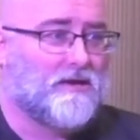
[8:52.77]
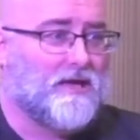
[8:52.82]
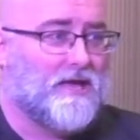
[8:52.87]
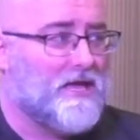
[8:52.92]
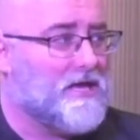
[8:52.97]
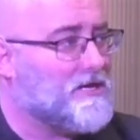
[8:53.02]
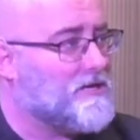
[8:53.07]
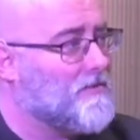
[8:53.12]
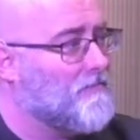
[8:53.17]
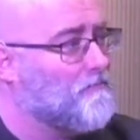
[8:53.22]

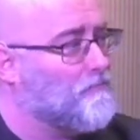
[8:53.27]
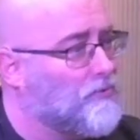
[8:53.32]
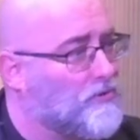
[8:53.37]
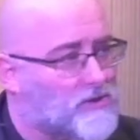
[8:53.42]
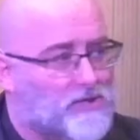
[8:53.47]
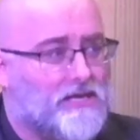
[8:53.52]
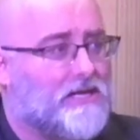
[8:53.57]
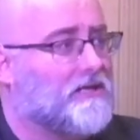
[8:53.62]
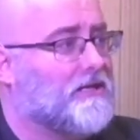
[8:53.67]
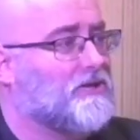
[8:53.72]
It
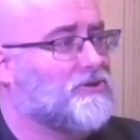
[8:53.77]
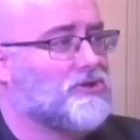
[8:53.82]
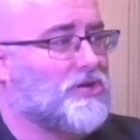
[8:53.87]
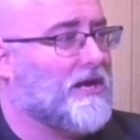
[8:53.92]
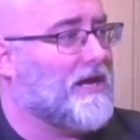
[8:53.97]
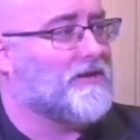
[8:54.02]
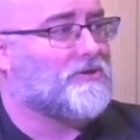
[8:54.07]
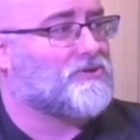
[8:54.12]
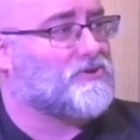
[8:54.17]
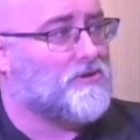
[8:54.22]
completely
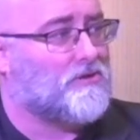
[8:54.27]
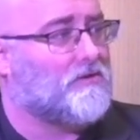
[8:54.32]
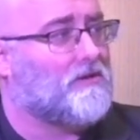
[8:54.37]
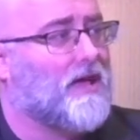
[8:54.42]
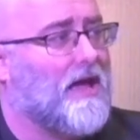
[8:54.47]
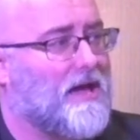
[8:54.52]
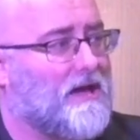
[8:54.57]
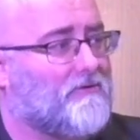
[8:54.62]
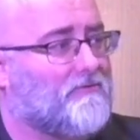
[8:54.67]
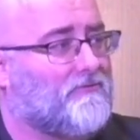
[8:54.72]
changed her
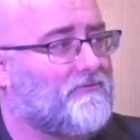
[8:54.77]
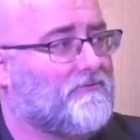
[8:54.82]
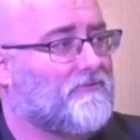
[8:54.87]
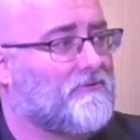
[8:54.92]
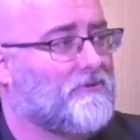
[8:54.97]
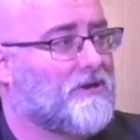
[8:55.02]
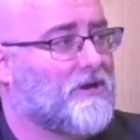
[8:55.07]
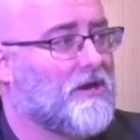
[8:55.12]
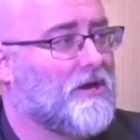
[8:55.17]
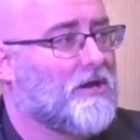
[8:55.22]
life.
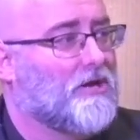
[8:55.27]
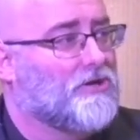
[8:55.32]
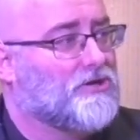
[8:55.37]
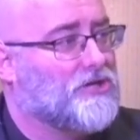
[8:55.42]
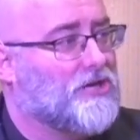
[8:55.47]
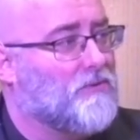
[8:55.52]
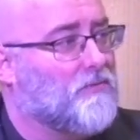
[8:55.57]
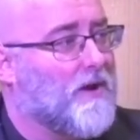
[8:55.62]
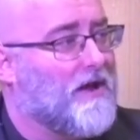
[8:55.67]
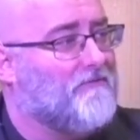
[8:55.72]

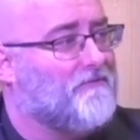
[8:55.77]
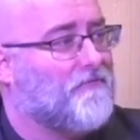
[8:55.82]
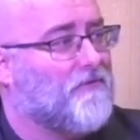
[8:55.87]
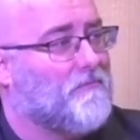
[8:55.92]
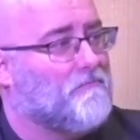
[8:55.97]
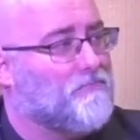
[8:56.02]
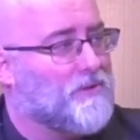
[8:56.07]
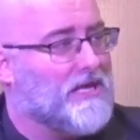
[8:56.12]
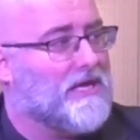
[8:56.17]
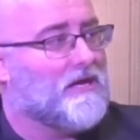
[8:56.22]
She went
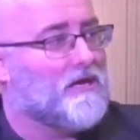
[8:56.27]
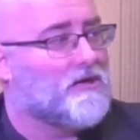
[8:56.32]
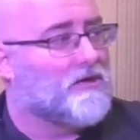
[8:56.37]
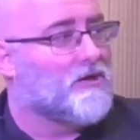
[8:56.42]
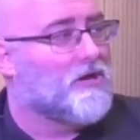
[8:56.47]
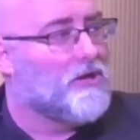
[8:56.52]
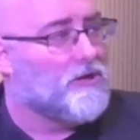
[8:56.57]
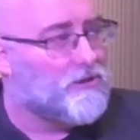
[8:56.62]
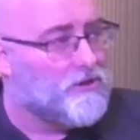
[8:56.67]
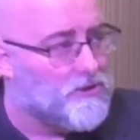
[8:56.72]
from
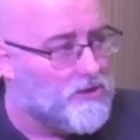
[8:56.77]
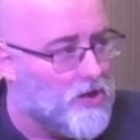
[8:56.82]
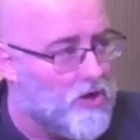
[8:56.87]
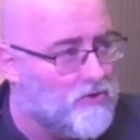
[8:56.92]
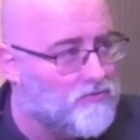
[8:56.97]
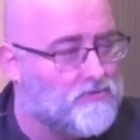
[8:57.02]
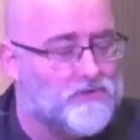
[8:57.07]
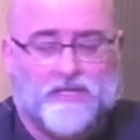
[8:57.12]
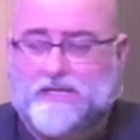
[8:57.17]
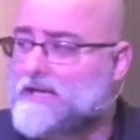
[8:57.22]
being
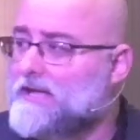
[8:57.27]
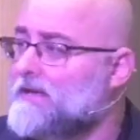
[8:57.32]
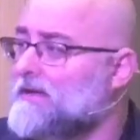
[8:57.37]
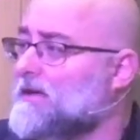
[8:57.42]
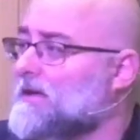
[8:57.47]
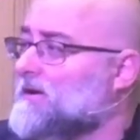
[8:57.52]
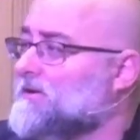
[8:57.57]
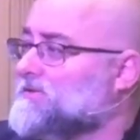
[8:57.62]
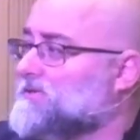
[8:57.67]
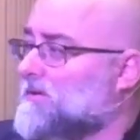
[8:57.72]
lonely
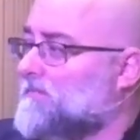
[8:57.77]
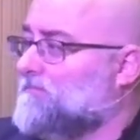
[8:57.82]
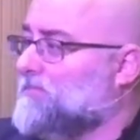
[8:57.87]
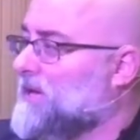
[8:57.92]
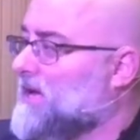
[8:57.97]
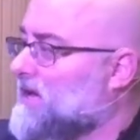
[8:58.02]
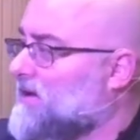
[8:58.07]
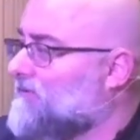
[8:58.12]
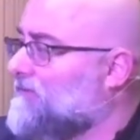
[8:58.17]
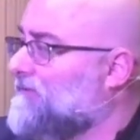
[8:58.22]
to
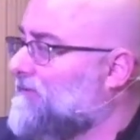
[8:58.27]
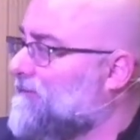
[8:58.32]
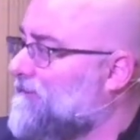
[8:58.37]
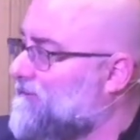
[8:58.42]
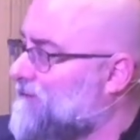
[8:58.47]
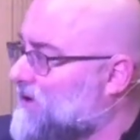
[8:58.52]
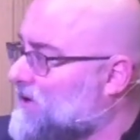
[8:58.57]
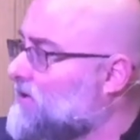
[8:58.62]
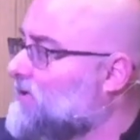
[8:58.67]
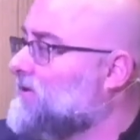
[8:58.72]
being
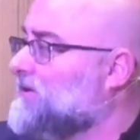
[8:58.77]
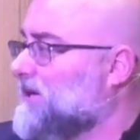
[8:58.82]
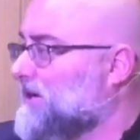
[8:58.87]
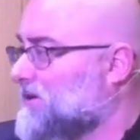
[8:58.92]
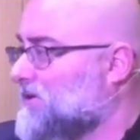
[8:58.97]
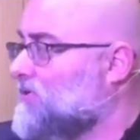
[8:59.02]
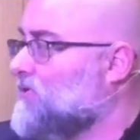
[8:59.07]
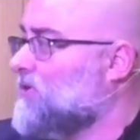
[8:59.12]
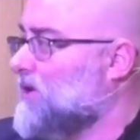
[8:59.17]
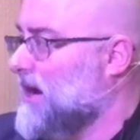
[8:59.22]
fulfilled
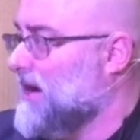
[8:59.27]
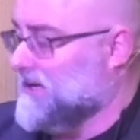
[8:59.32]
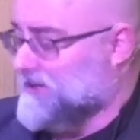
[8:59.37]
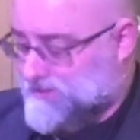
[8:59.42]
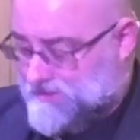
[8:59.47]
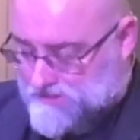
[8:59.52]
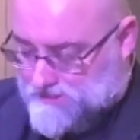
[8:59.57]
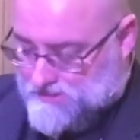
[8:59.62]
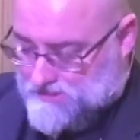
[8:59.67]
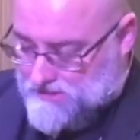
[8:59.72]
in
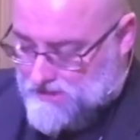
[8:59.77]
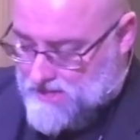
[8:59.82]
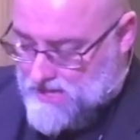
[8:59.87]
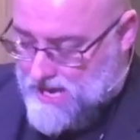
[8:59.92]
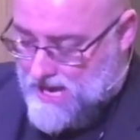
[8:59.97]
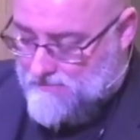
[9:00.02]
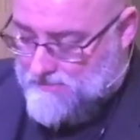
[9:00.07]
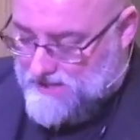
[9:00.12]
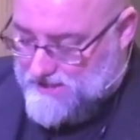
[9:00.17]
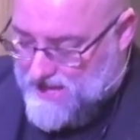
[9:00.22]
Christ.
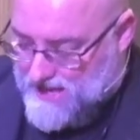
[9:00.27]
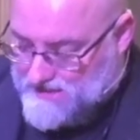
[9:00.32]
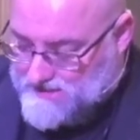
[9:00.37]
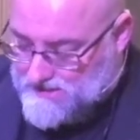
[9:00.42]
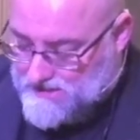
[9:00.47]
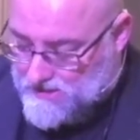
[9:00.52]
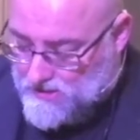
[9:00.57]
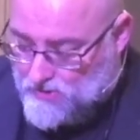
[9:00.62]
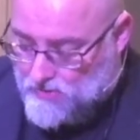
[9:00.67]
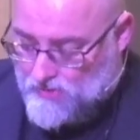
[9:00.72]
I mean,
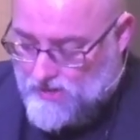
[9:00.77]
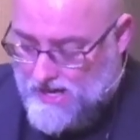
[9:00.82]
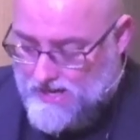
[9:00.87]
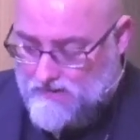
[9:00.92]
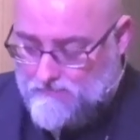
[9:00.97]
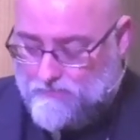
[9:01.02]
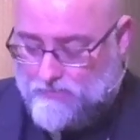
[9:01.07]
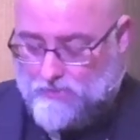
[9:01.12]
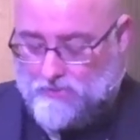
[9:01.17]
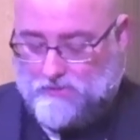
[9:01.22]
that's
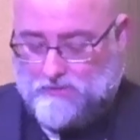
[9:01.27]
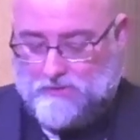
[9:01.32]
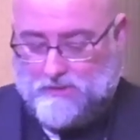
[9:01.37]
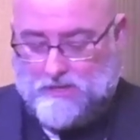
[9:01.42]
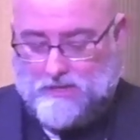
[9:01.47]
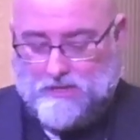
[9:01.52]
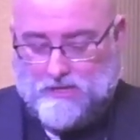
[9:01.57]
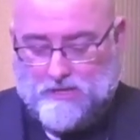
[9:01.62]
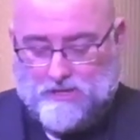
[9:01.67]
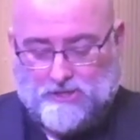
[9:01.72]
incredible.
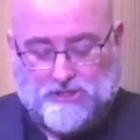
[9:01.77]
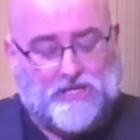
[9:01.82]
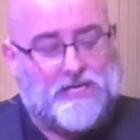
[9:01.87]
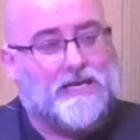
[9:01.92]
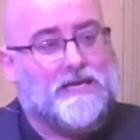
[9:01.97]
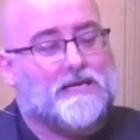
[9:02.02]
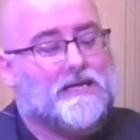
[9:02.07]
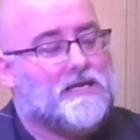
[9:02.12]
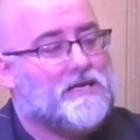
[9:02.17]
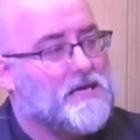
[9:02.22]
She
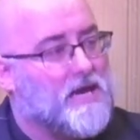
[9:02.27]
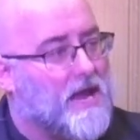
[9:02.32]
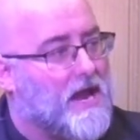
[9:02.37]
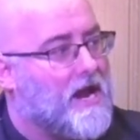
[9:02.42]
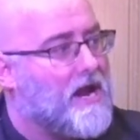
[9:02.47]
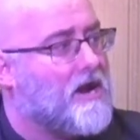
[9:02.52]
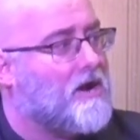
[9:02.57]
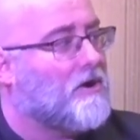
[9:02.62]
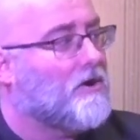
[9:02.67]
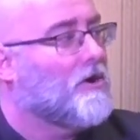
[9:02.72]
didn't
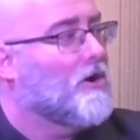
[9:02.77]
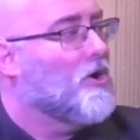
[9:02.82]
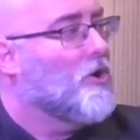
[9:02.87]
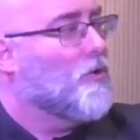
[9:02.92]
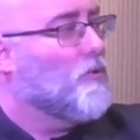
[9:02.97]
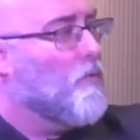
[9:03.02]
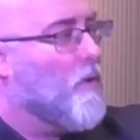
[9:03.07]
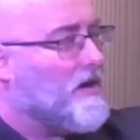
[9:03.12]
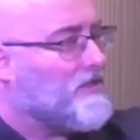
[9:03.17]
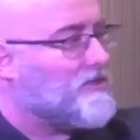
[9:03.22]
care
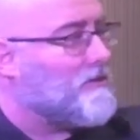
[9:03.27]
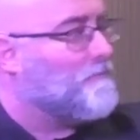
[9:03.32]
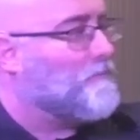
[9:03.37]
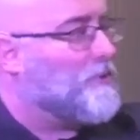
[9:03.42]
what the